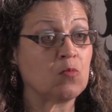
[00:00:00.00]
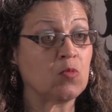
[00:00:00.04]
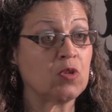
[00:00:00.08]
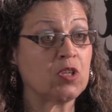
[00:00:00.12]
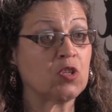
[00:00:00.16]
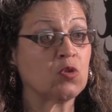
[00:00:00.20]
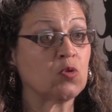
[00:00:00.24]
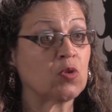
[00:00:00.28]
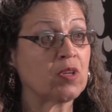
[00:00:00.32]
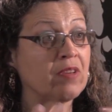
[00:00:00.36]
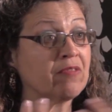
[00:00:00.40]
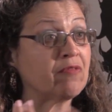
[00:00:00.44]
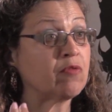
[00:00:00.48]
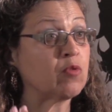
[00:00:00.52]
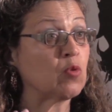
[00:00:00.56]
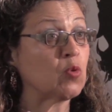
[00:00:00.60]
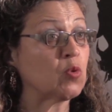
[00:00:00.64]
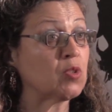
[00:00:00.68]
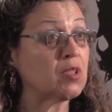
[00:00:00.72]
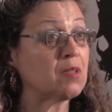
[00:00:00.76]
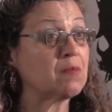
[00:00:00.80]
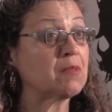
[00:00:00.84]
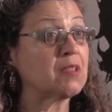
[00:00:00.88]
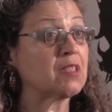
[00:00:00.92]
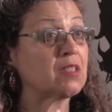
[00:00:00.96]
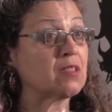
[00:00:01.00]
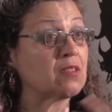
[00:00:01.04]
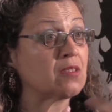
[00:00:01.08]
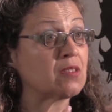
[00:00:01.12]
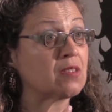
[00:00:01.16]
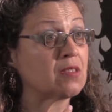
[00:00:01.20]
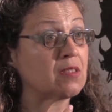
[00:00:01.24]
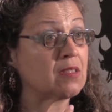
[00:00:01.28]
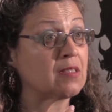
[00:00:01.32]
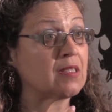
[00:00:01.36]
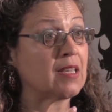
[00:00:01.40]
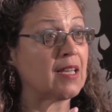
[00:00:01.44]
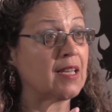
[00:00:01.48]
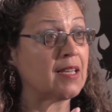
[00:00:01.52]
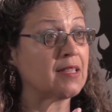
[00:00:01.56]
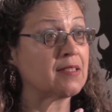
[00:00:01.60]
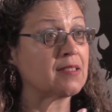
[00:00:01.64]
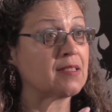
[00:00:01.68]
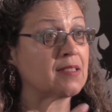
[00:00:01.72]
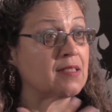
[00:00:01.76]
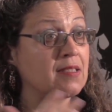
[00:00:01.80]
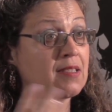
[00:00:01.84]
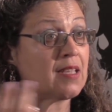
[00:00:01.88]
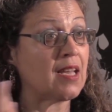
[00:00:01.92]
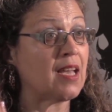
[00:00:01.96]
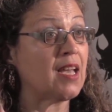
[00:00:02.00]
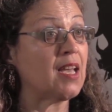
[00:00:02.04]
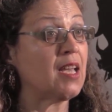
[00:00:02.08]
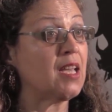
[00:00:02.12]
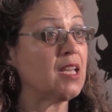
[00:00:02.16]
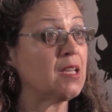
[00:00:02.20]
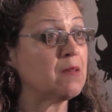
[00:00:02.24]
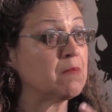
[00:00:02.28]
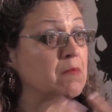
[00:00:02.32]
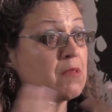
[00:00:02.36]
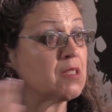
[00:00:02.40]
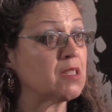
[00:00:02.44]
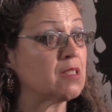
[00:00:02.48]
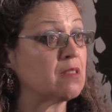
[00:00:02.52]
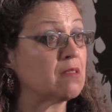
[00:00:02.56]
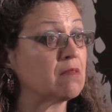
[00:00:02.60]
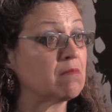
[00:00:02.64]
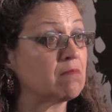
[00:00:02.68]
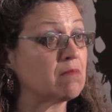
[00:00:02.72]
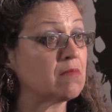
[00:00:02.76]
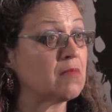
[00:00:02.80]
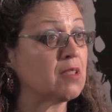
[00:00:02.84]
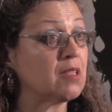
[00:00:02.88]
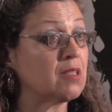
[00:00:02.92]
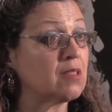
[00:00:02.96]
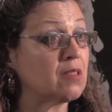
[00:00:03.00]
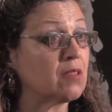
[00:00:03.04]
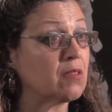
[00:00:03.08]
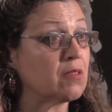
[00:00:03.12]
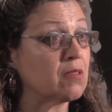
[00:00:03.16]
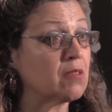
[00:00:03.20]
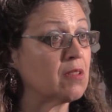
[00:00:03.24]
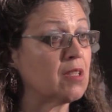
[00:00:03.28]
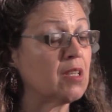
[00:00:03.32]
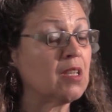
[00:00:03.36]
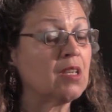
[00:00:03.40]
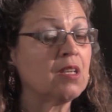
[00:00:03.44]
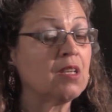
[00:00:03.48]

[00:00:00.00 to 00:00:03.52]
we could afford it because Dad saved and, you know.